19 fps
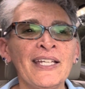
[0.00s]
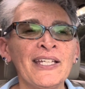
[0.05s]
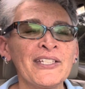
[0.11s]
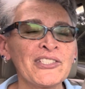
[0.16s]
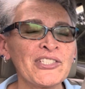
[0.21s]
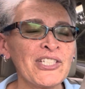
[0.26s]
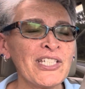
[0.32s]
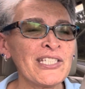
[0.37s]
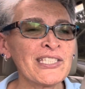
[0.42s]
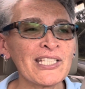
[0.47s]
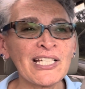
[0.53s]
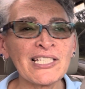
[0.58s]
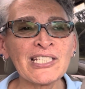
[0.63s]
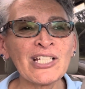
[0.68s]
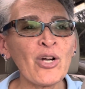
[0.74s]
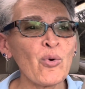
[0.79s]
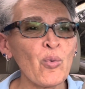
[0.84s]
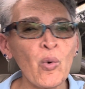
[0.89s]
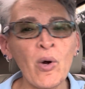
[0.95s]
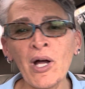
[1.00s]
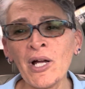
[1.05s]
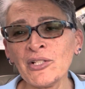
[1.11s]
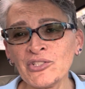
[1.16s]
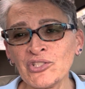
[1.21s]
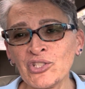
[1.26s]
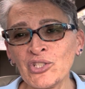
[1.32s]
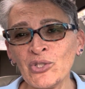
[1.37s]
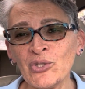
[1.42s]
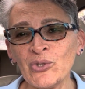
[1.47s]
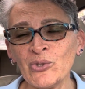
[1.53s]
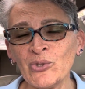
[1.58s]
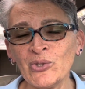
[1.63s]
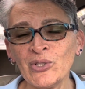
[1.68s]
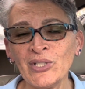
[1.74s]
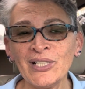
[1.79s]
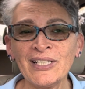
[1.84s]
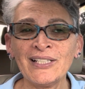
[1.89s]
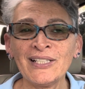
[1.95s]
she doesn't want you
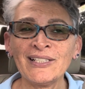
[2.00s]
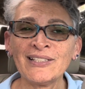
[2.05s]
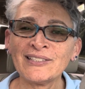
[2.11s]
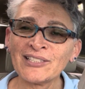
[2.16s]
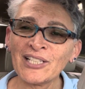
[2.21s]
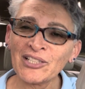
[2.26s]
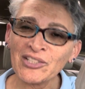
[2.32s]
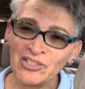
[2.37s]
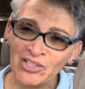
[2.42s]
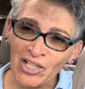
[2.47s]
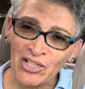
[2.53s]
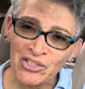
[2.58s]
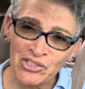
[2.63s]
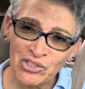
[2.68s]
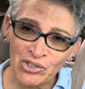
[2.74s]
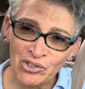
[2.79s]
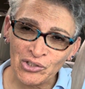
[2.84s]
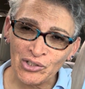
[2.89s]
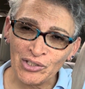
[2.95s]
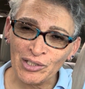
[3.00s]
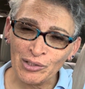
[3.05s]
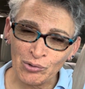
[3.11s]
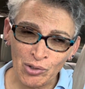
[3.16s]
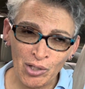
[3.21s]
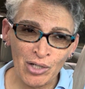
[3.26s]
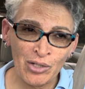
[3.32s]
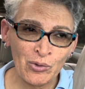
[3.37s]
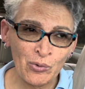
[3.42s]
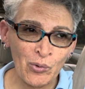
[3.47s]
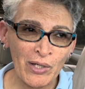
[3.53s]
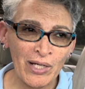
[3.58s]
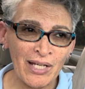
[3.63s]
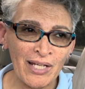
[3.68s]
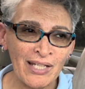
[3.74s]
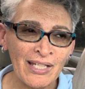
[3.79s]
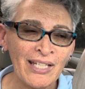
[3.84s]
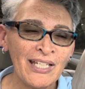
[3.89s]
to touch her the wrong way.